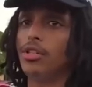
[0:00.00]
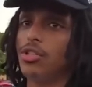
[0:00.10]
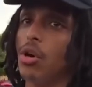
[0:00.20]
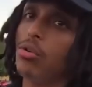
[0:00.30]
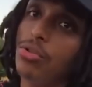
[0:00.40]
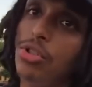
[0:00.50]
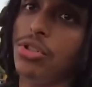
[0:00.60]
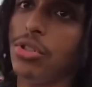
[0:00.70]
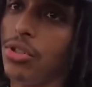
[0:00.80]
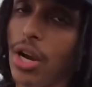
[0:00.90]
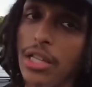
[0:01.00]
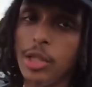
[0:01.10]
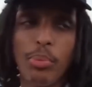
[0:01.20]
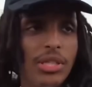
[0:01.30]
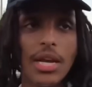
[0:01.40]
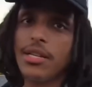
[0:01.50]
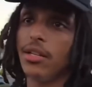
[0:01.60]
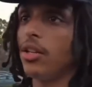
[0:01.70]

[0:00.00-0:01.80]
So you're at least protected a